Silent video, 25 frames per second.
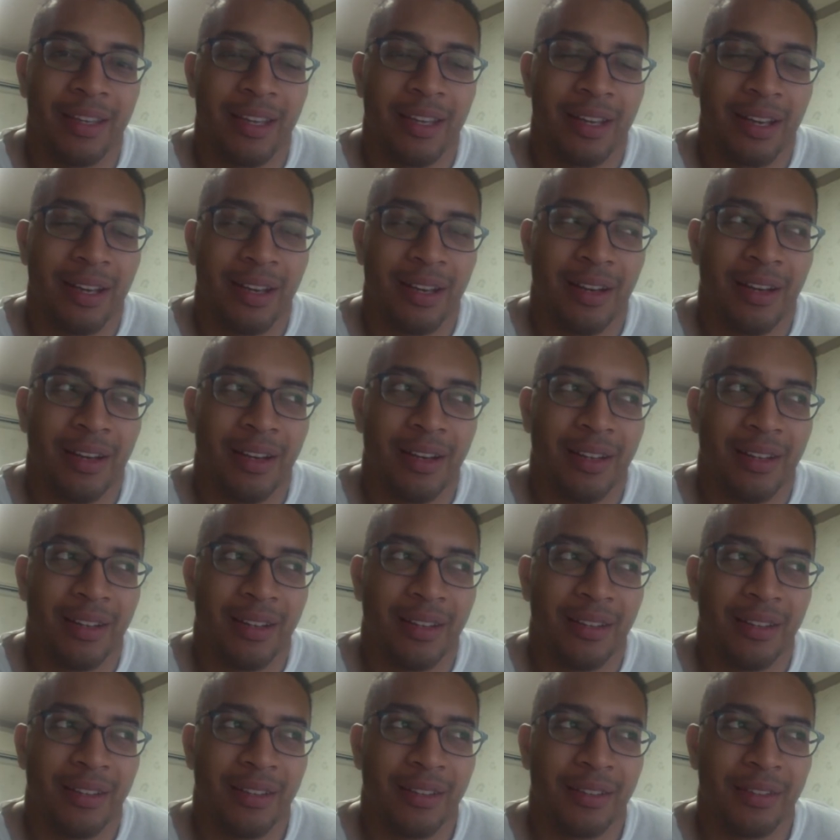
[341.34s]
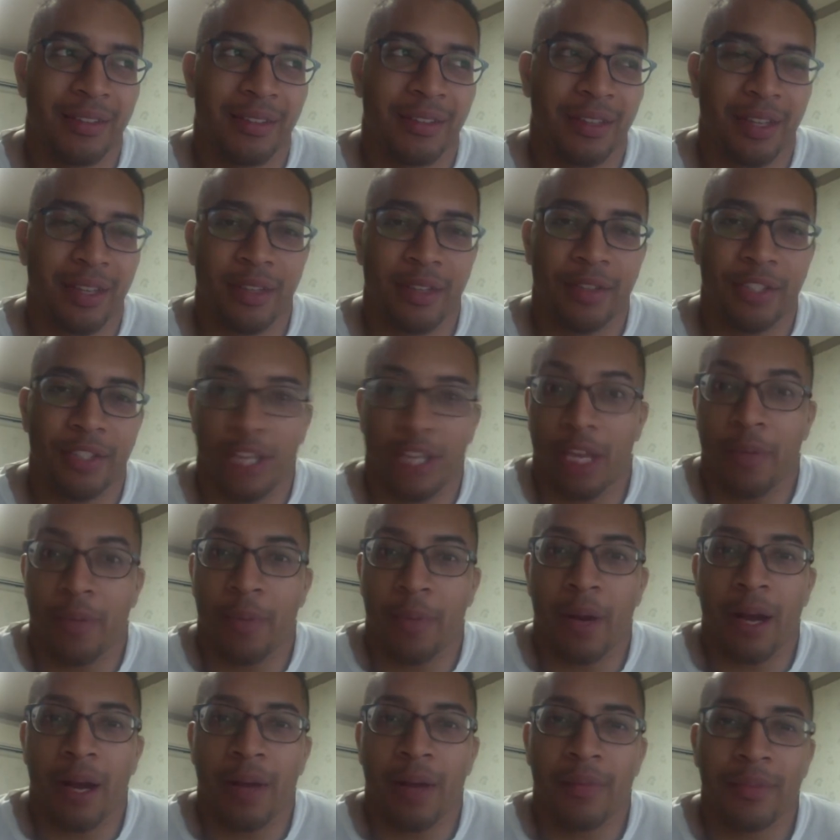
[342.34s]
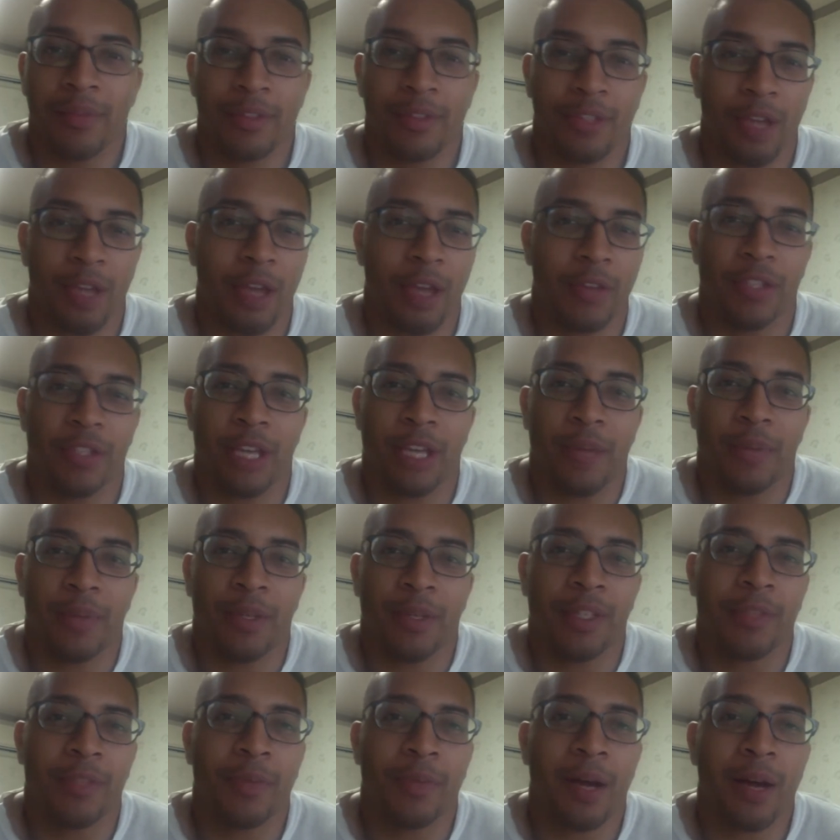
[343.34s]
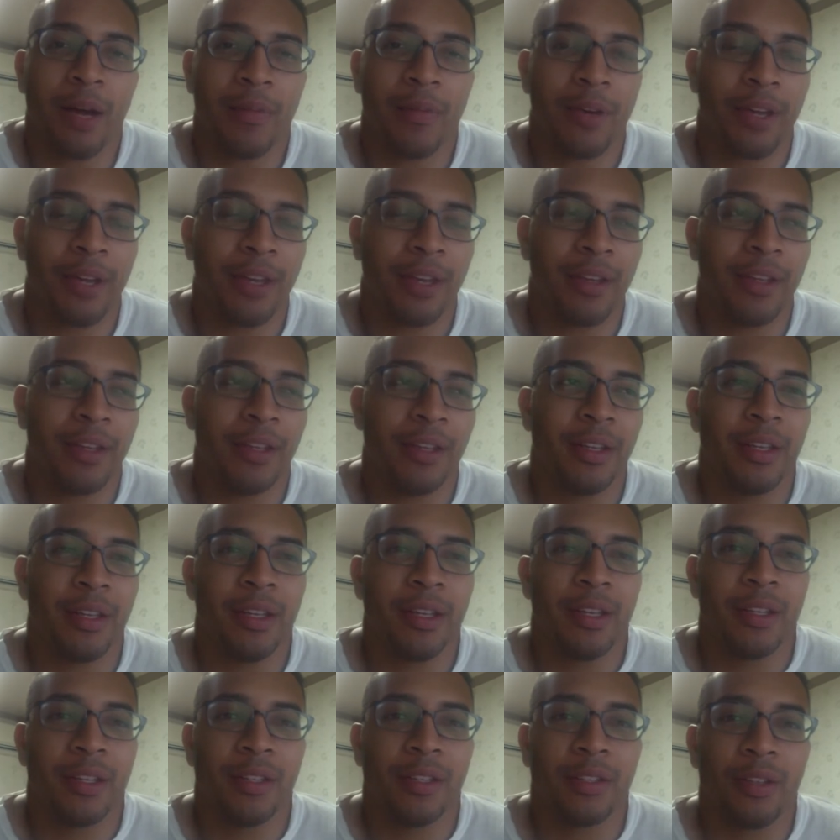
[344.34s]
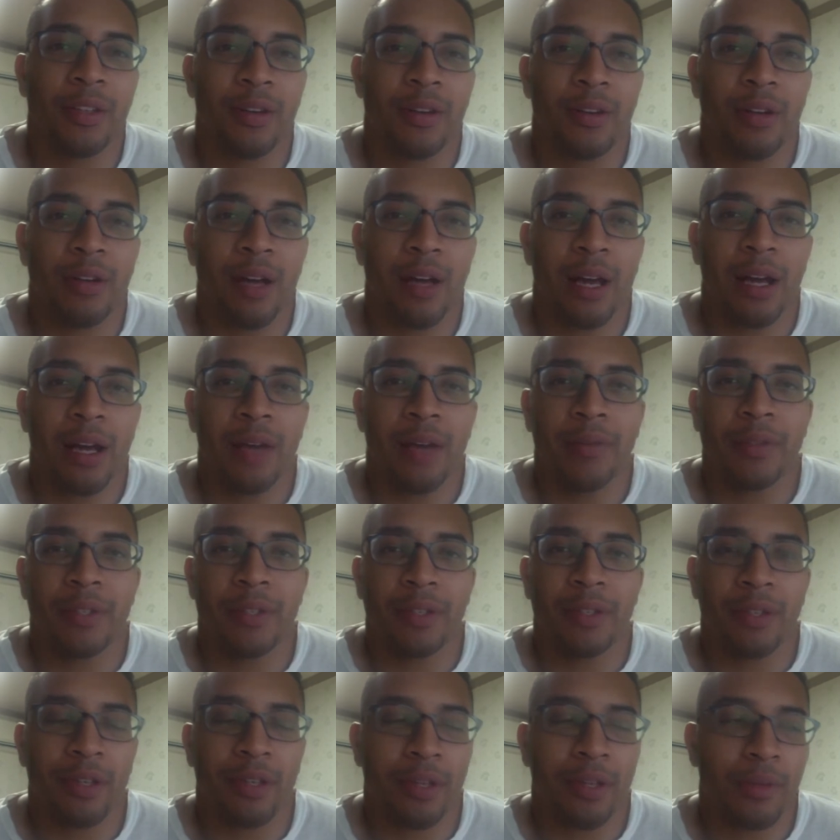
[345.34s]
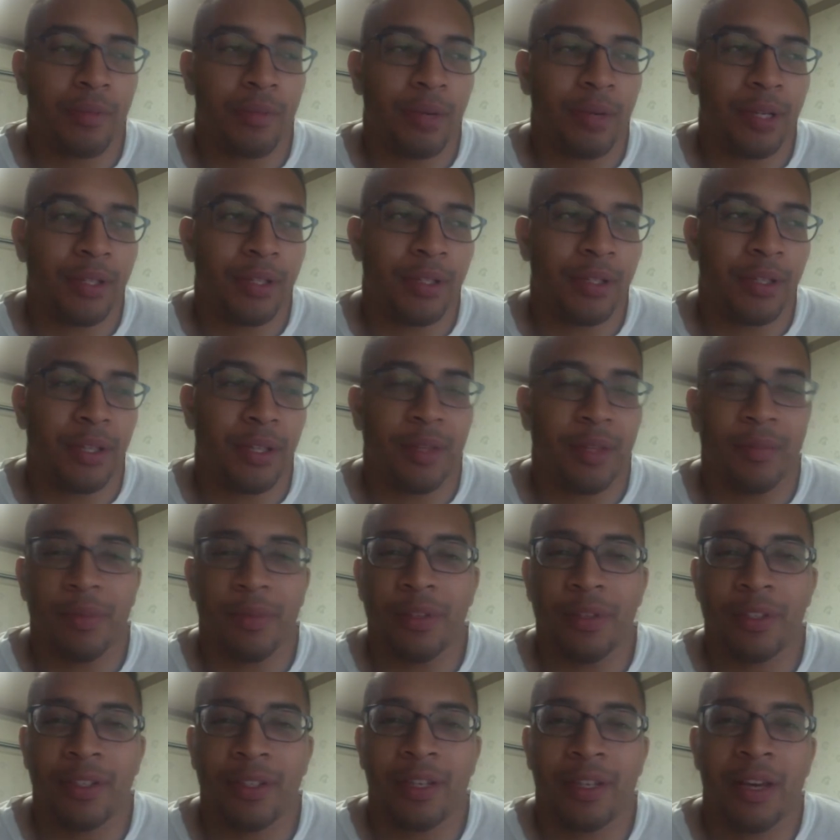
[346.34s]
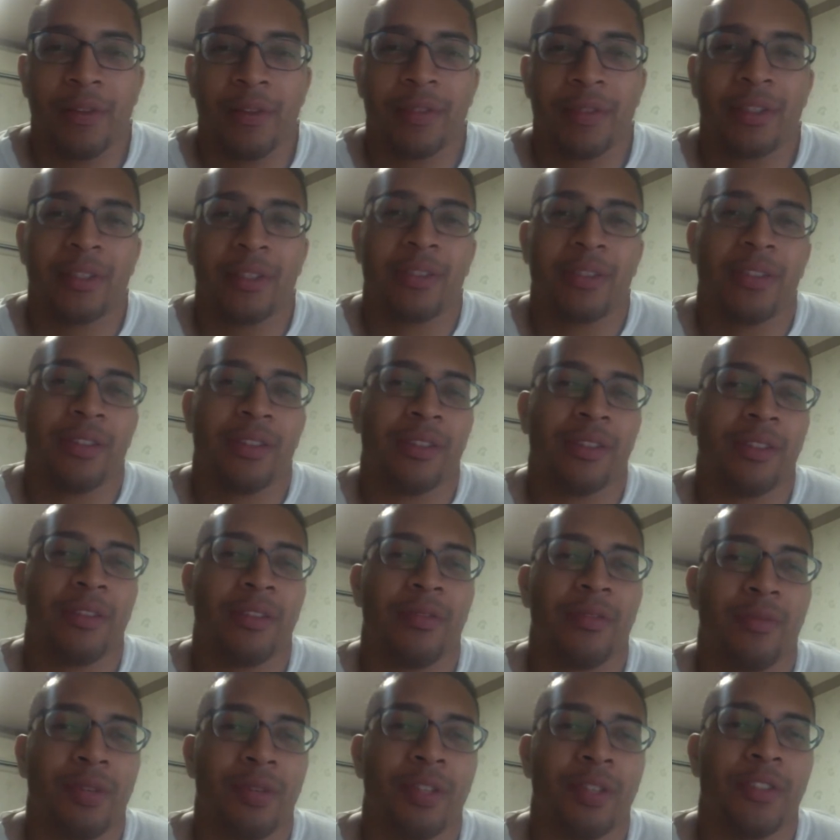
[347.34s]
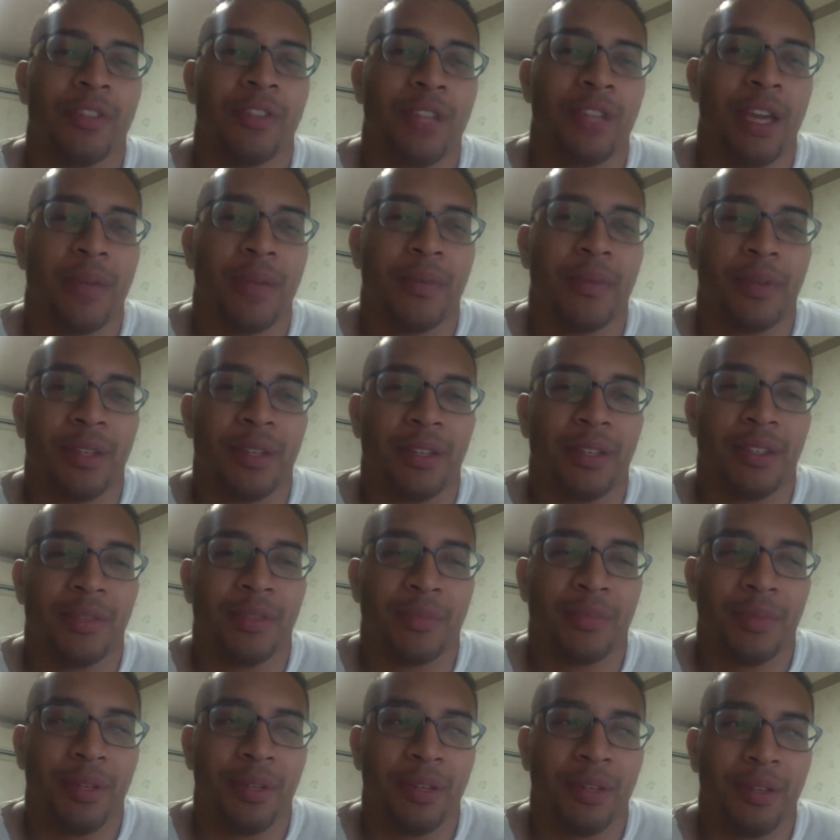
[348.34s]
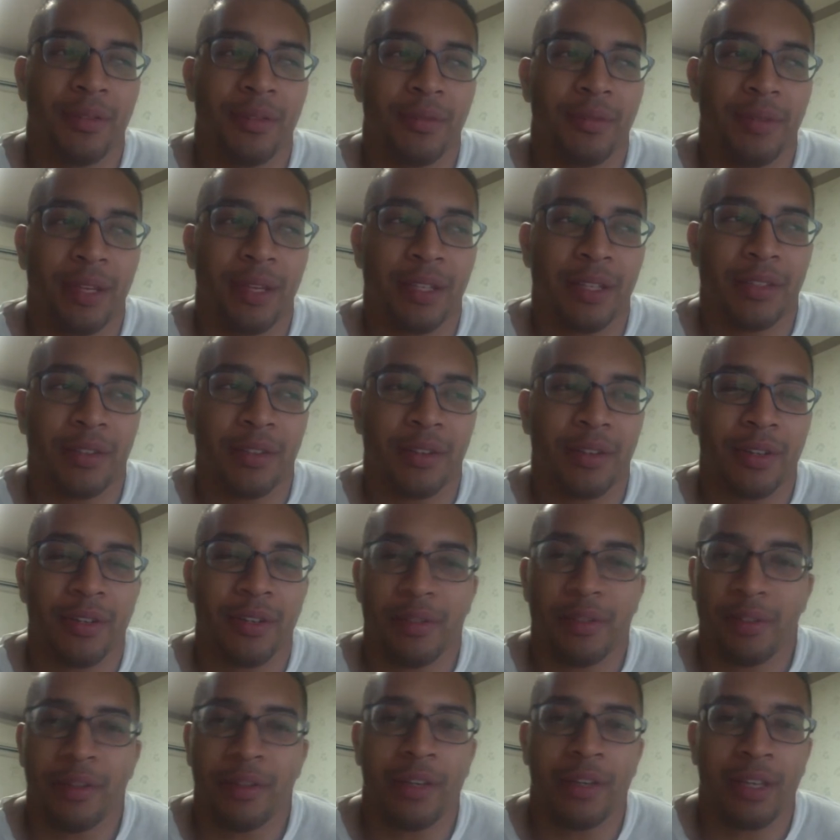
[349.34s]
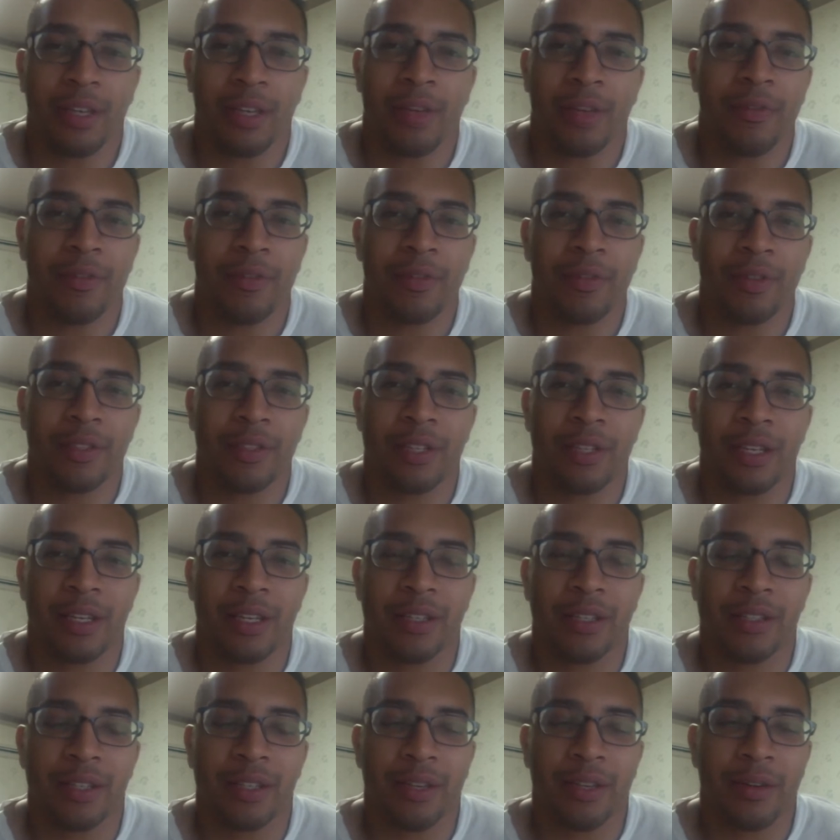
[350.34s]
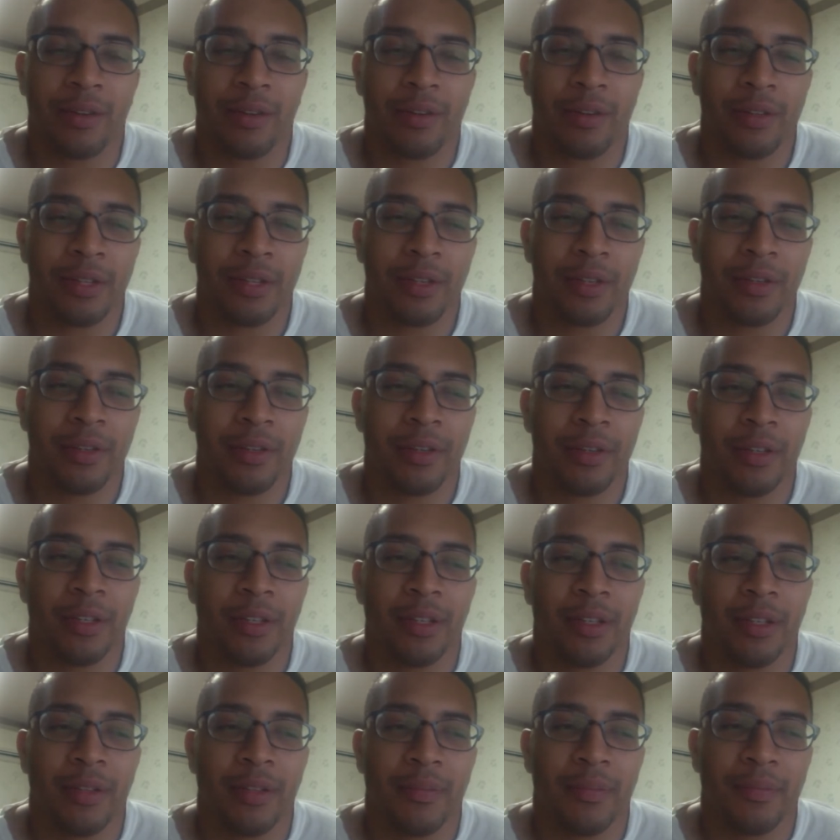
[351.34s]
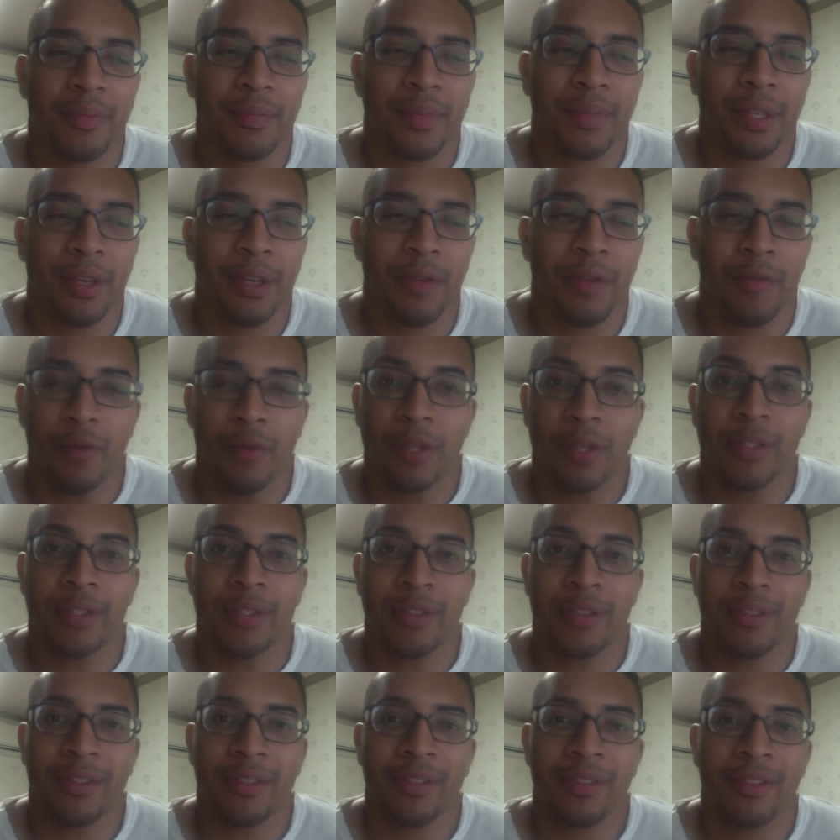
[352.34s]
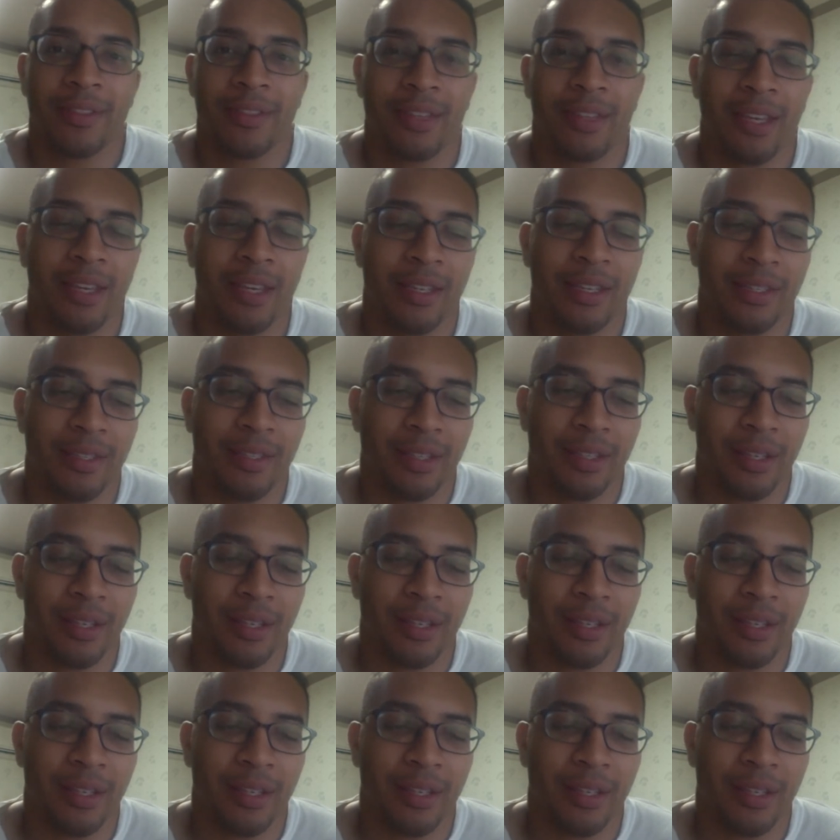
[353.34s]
uh, J-pop, Japanese pop, right? So I was under the impression that the music I was listening to was Japanese, but when I started learning it, of course, like I said earlier, it wasn't. And